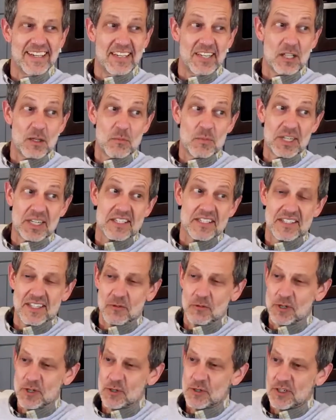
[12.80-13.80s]
the biggest thing
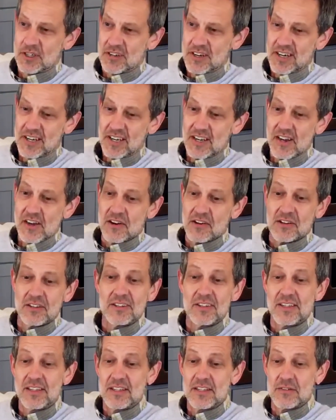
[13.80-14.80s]
we're doing right
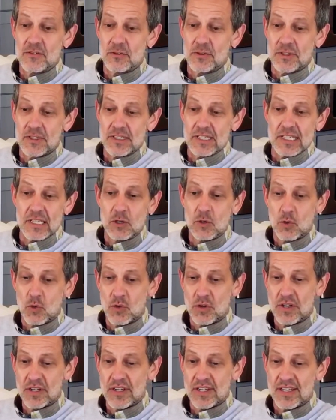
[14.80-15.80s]
now is really
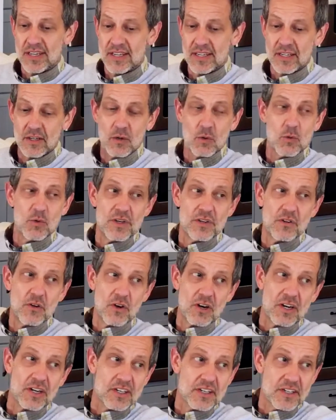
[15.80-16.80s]
coordinating with
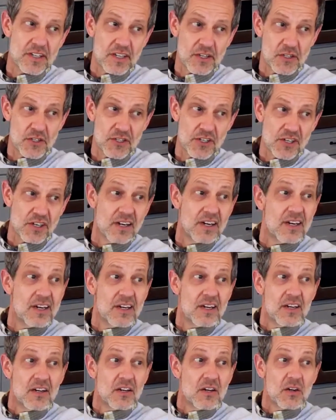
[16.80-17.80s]
architecture
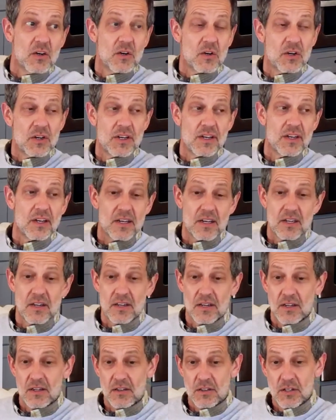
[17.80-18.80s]
on
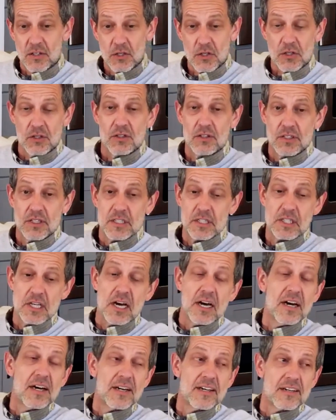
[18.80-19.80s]
the
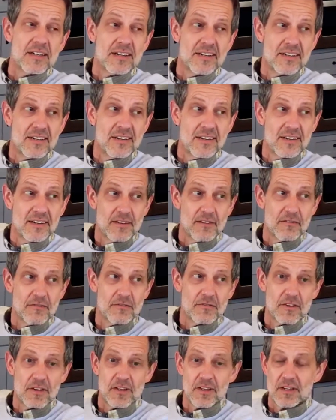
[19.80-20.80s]
design of
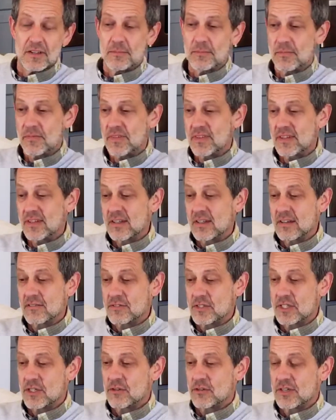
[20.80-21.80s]

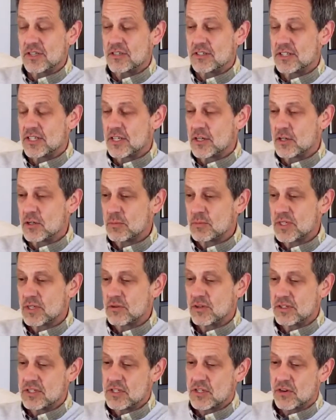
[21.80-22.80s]
zero energy homes. It
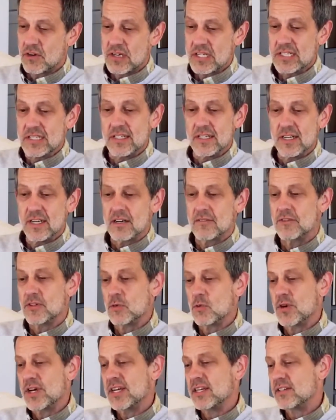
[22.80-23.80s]
really starts there. If you
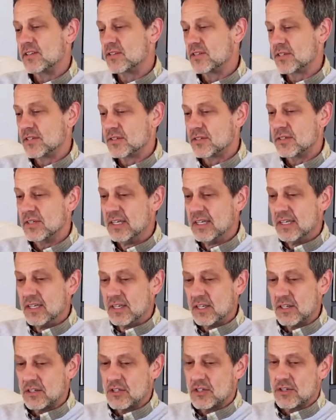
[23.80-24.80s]
wait until
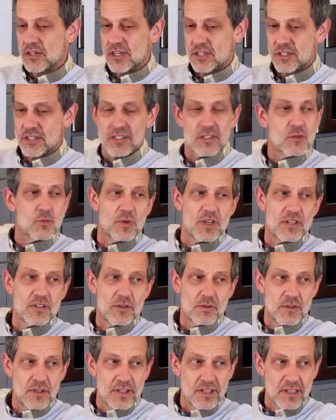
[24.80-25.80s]
construction, it's way
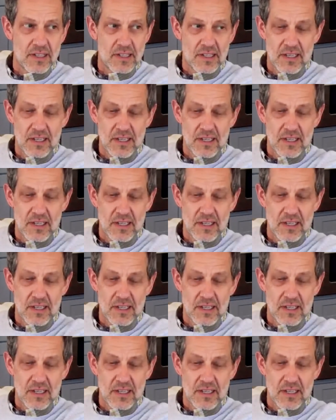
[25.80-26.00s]
too late.